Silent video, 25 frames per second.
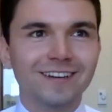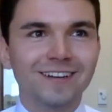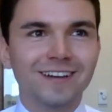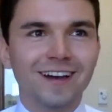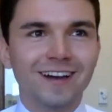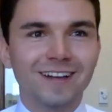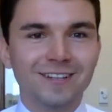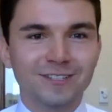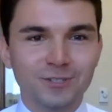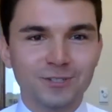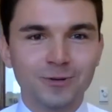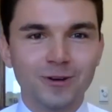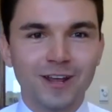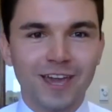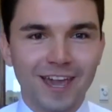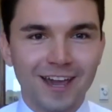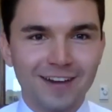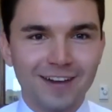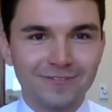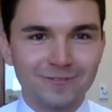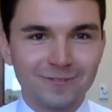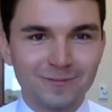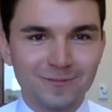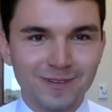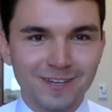
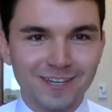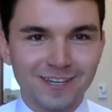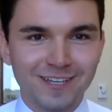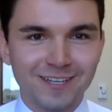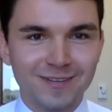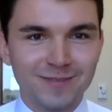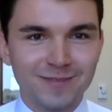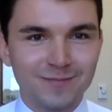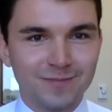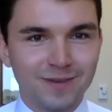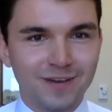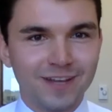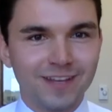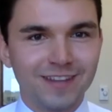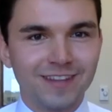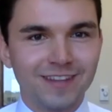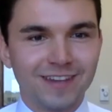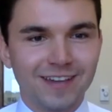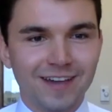2.5 for me, but the